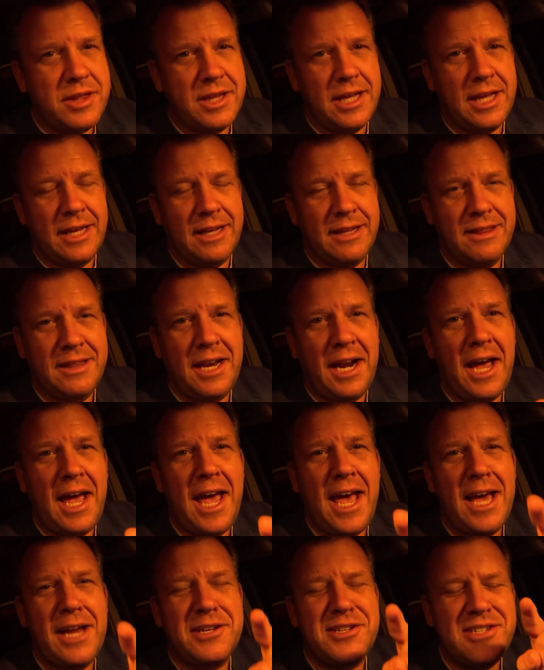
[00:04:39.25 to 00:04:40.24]
thing that I
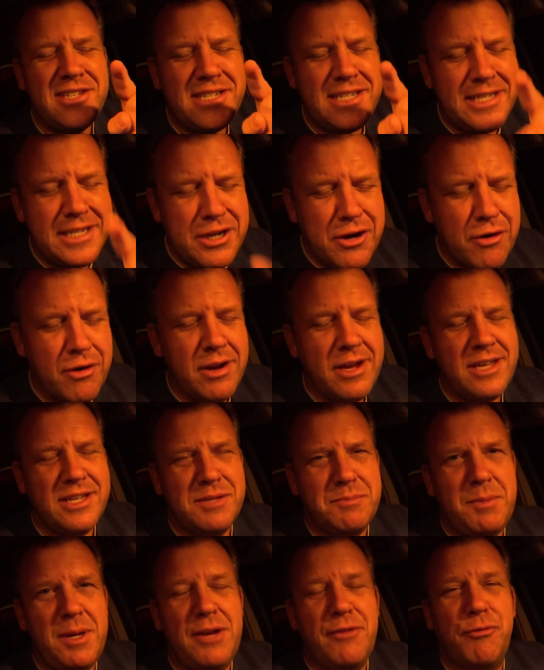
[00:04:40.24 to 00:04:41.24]
had
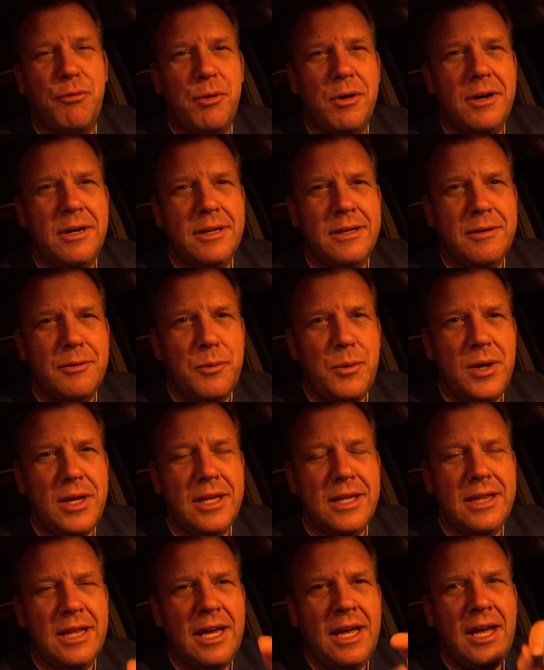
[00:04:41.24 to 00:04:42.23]
serious beef
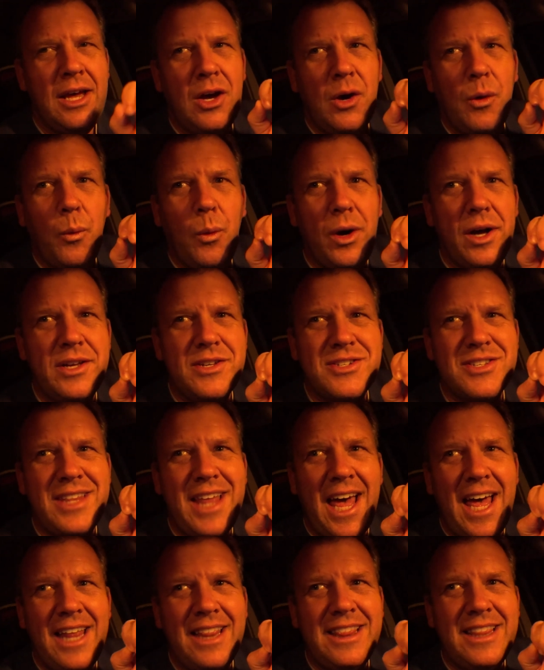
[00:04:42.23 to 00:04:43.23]
with was
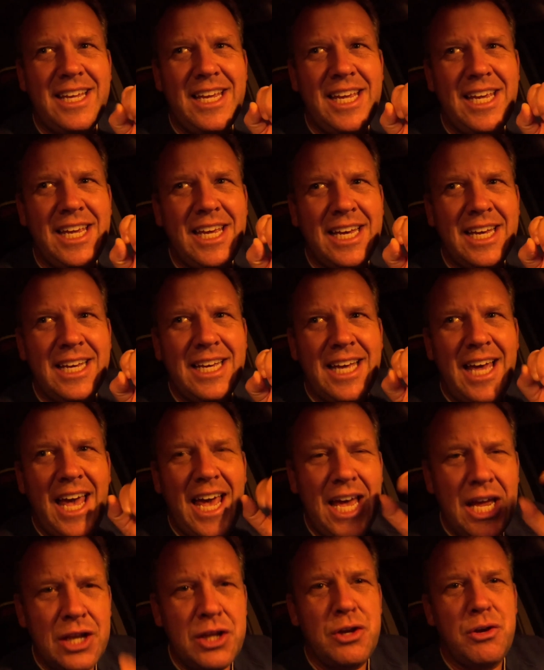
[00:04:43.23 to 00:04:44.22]
that the
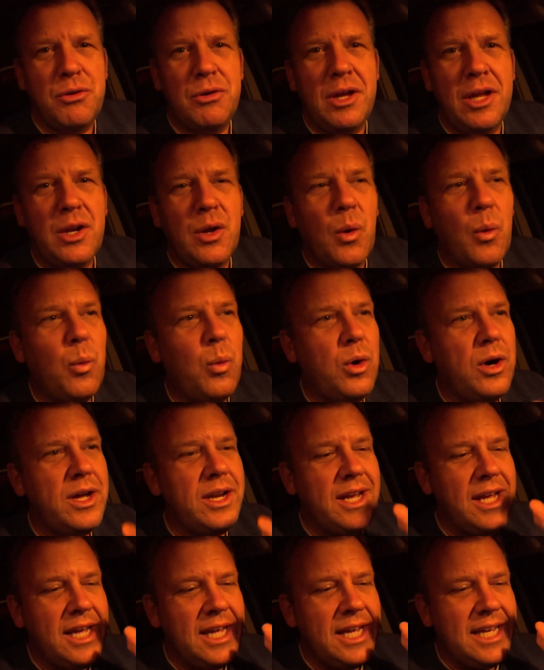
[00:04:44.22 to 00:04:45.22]
head unit
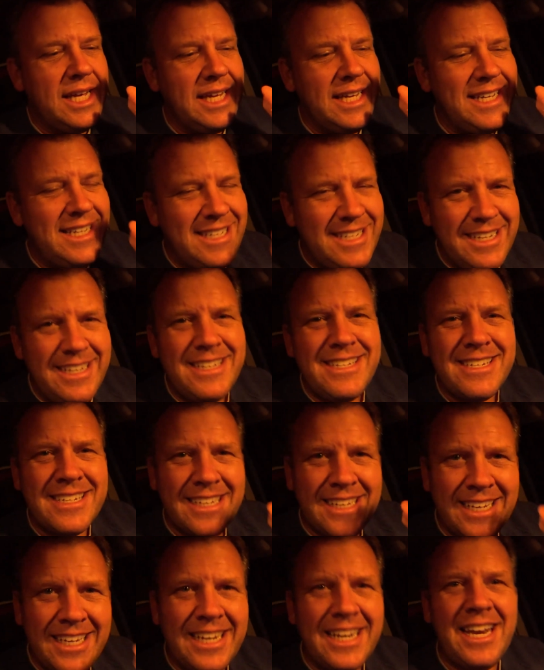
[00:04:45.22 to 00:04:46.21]
would
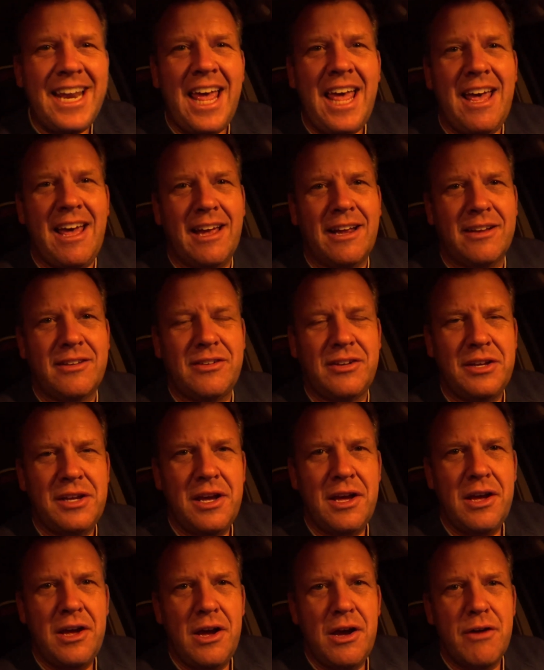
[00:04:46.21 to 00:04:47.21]
disconnect
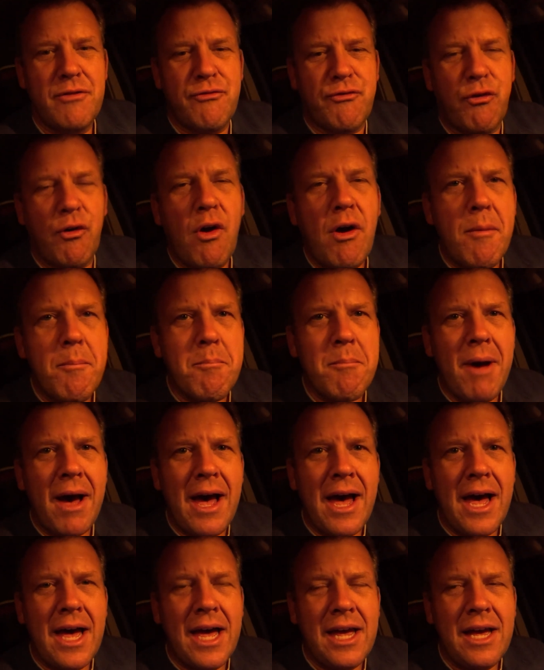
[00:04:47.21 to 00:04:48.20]
from
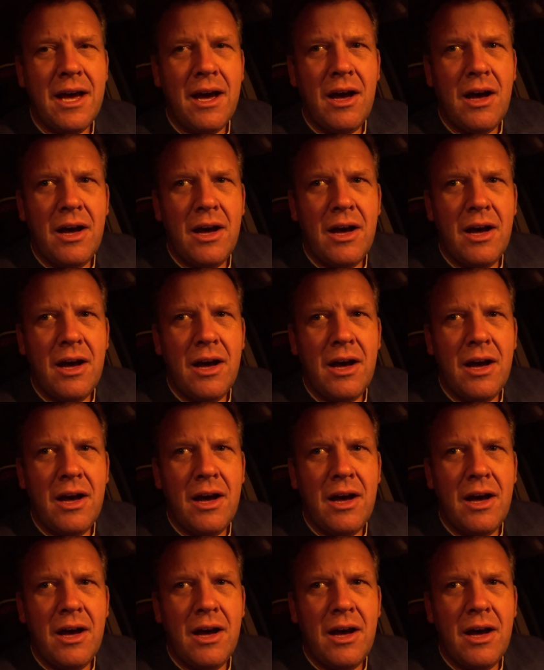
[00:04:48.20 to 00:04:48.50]
my